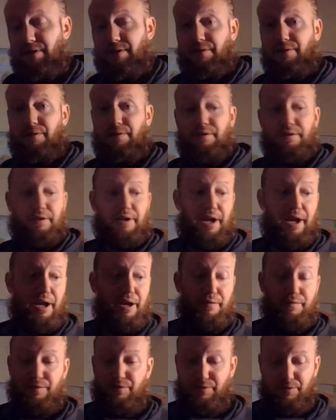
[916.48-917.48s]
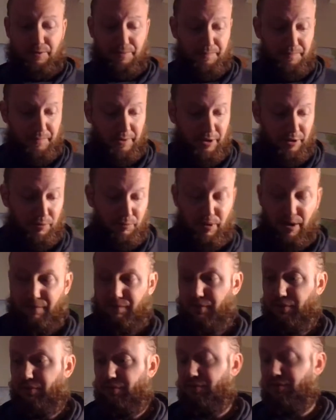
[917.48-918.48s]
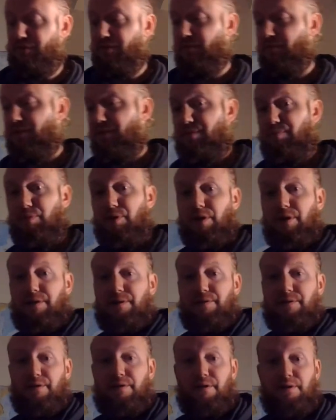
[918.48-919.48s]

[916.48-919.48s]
Good thing to have. So I'm going to rifle through some of these books.